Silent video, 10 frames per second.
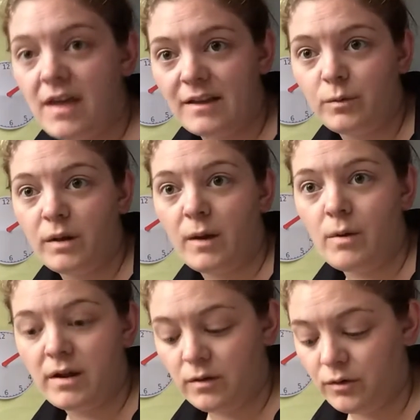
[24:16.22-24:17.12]
That's what I
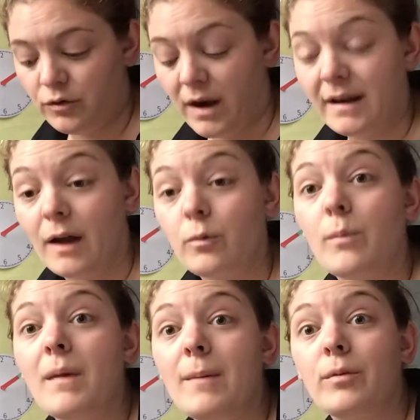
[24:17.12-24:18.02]
want you to try. Now
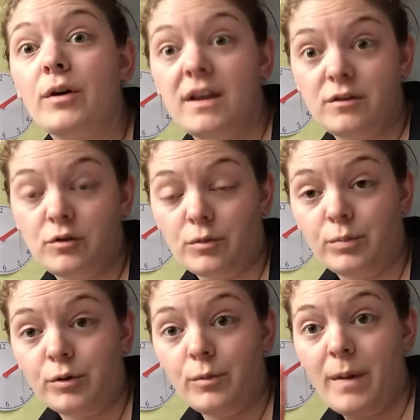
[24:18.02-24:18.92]
remember, in your
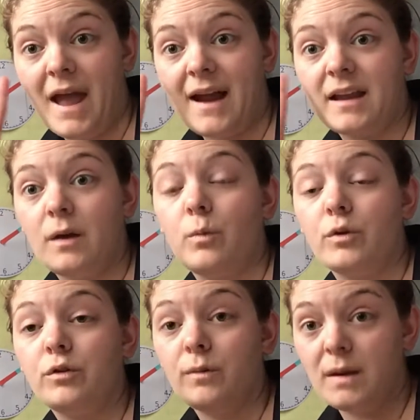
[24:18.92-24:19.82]
blue packet, we're
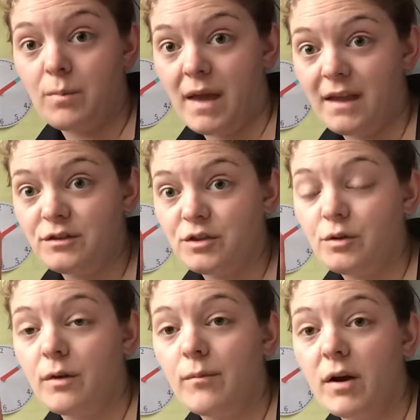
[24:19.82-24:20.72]
doing page
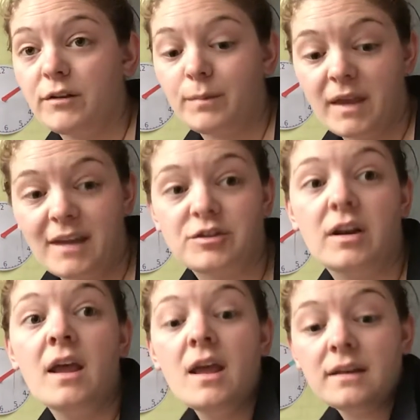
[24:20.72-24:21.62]
2 of
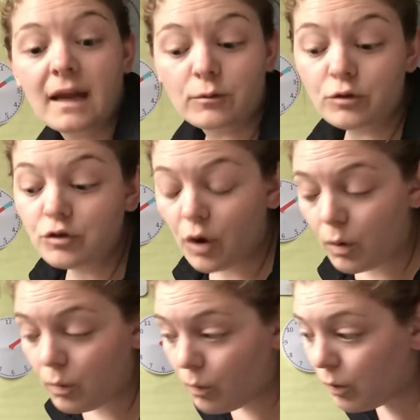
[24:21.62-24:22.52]
multiplication. Now
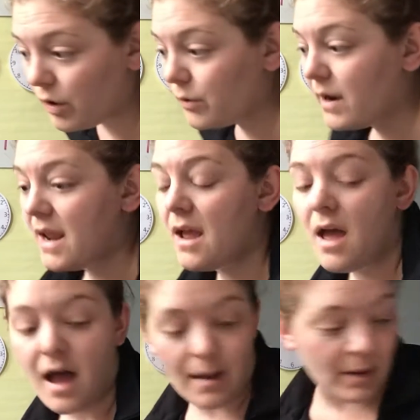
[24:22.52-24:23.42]
don't worry
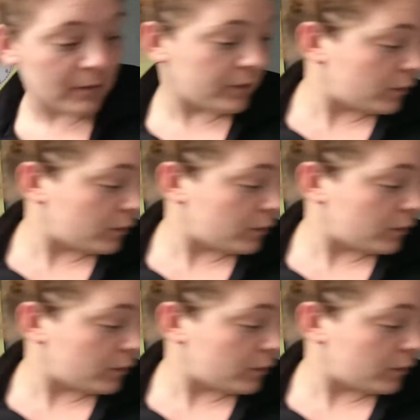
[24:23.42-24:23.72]
about